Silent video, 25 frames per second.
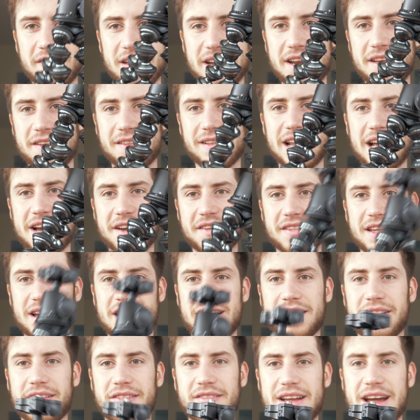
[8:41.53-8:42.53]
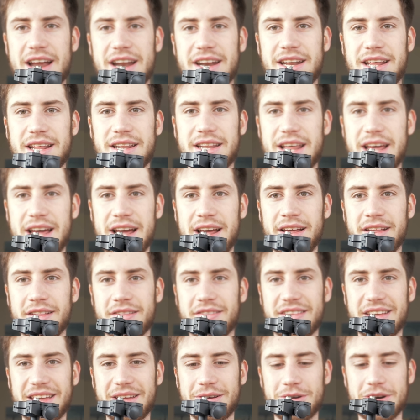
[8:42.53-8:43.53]
send these legs out and stand it there.
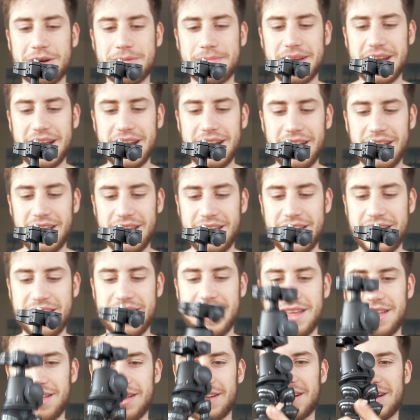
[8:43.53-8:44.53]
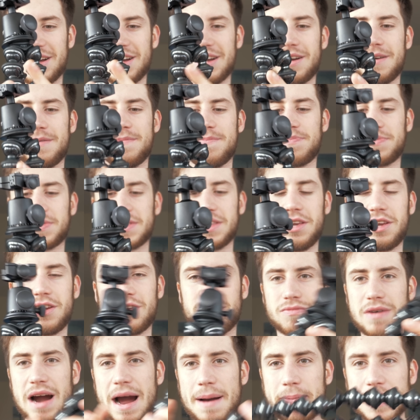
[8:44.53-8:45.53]
See what I mean? You
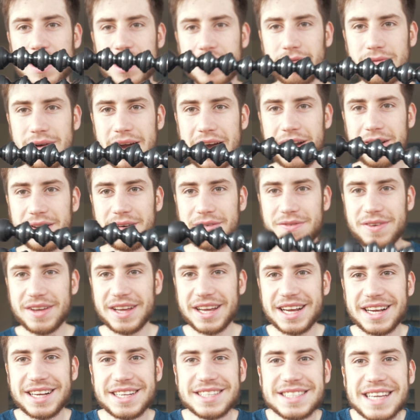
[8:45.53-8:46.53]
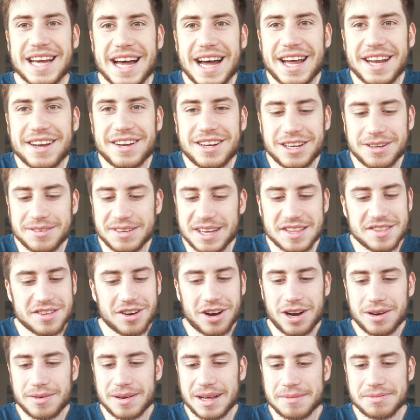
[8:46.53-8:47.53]
can wrap it around things and get
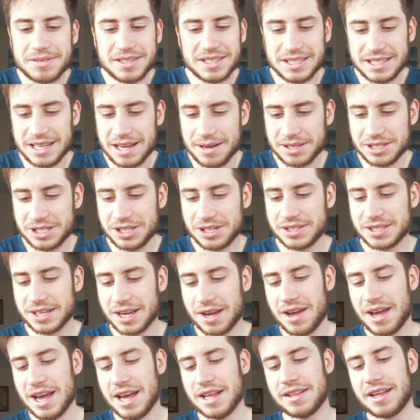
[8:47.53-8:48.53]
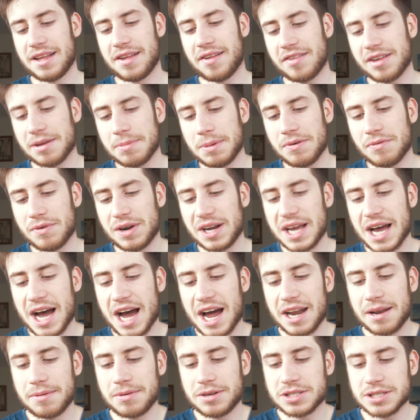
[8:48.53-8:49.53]
time lapse and texture. So this is going to be really
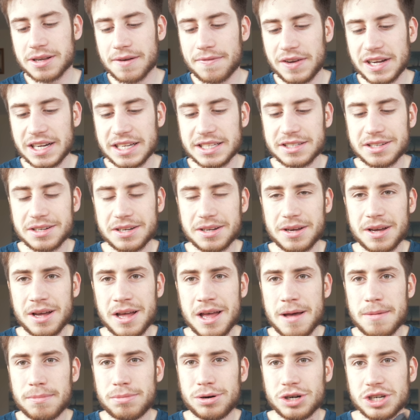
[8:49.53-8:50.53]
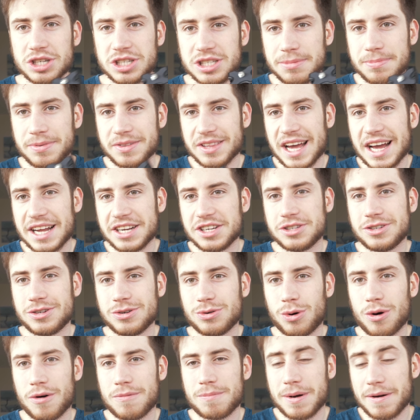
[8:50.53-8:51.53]
handy, because I think it's going to push the
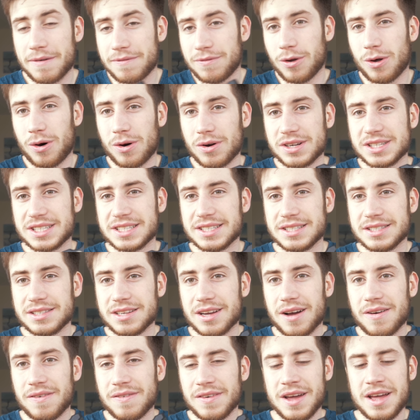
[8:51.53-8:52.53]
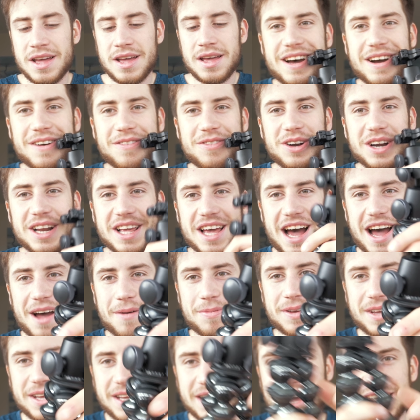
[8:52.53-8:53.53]
potential of my vlogs and stuff. I'm really
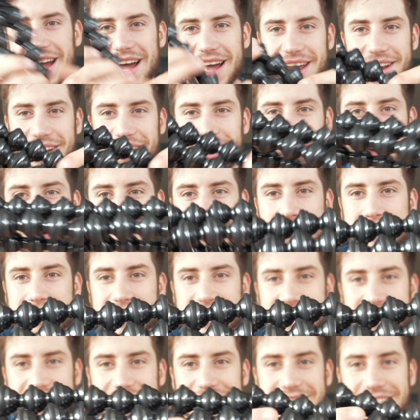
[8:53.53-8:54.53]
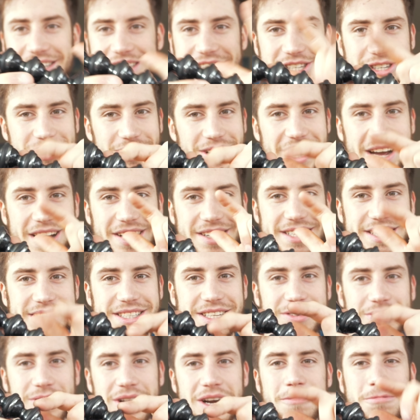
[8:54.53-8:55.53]
happy and hyped to try out this
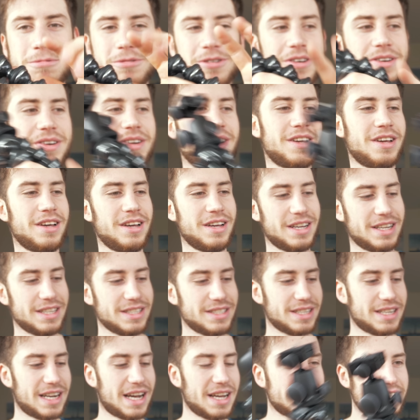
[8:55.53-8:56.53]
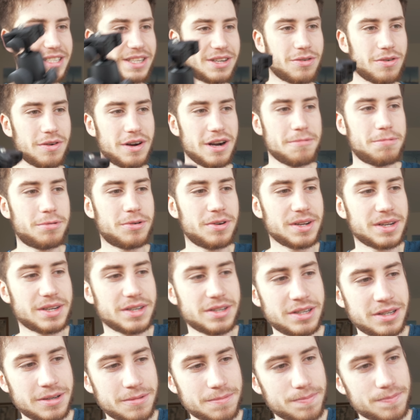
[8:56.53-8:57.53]
Gorillapod. So that's the Gorillapod I
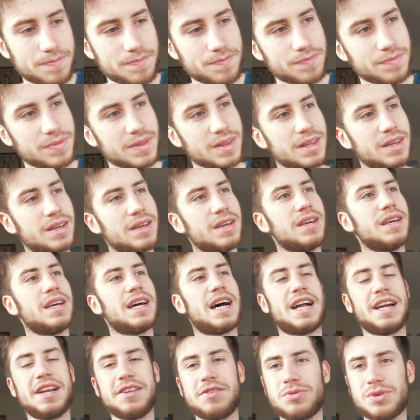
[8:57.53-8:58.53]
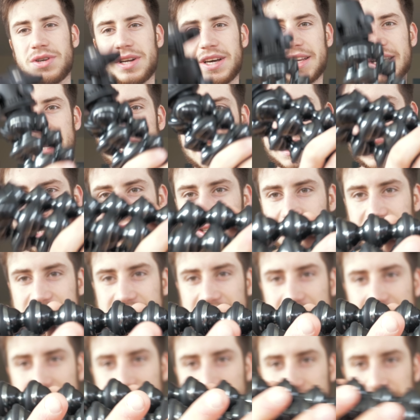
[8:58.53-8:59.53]
got, and it's all like Casey
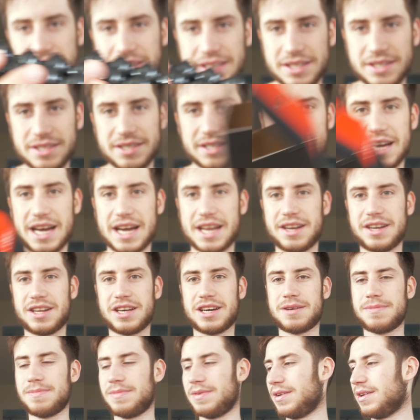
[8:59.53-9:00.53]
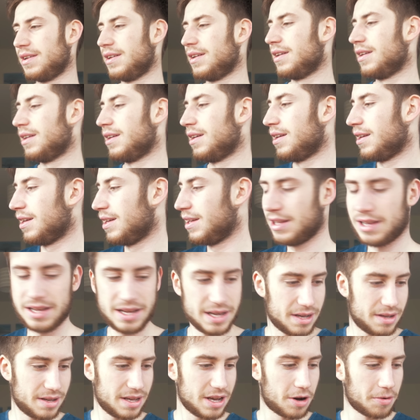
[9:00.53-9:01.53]
Neistat uses, and
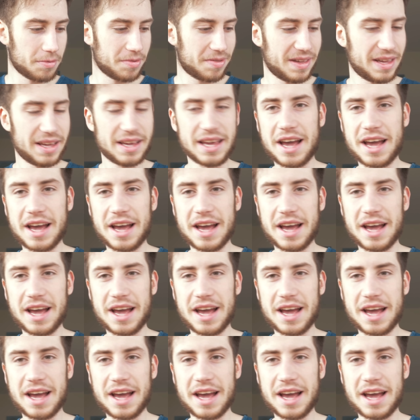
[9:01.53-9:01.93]
yeah, obviously you